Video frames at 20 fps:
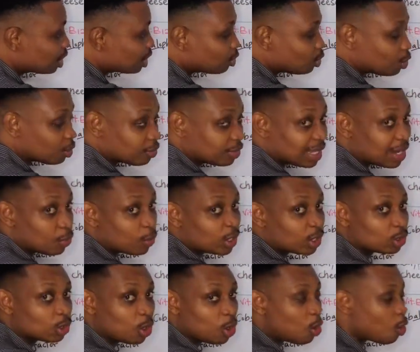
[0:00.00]
and all of that will
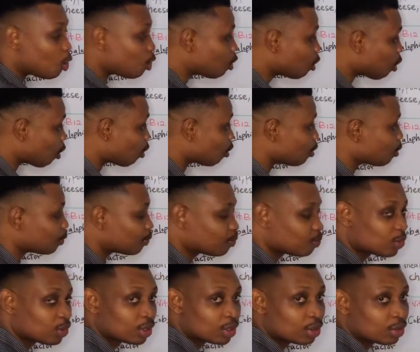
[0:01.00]
not occur
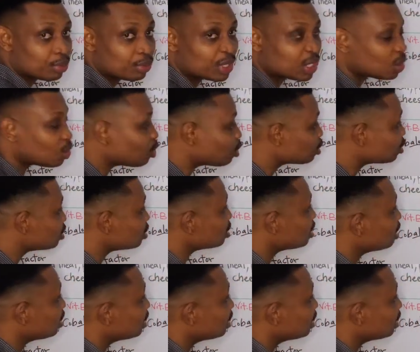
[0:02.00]
because